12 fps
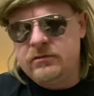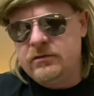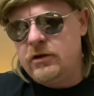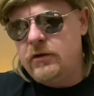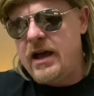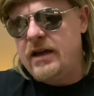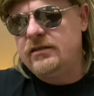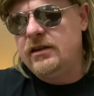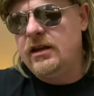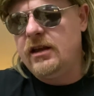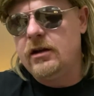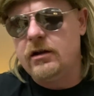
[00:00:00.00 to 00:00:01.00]
No ass
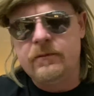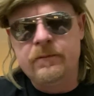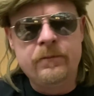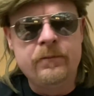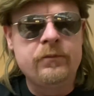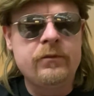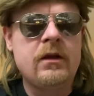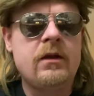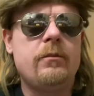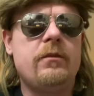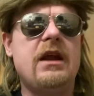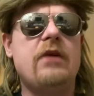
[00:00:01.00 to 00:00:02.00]
eating here.
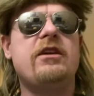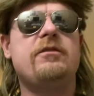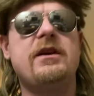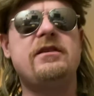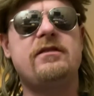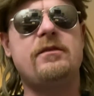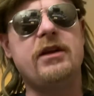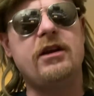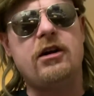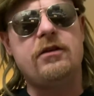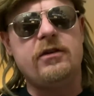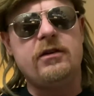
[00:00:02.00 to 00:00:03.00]
But anyways, bitches, I'm gonna get
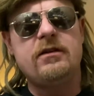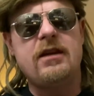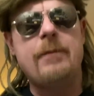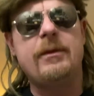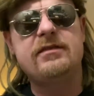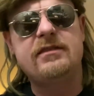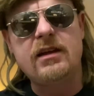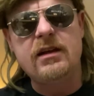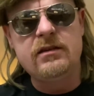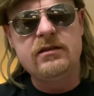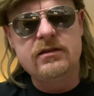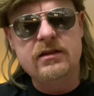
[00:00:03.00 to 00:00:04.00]
off here. I'm
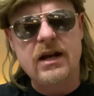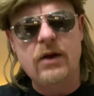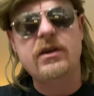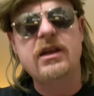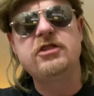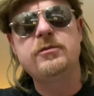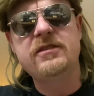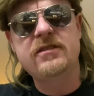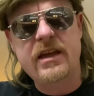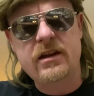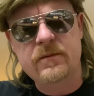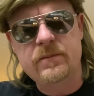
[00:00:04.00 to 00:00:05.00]
stud, and I will catch you bitches
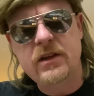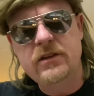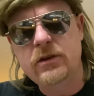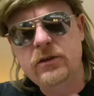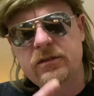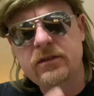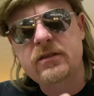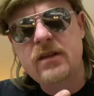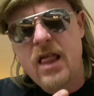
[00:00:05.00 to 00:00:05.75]
later. Deuces.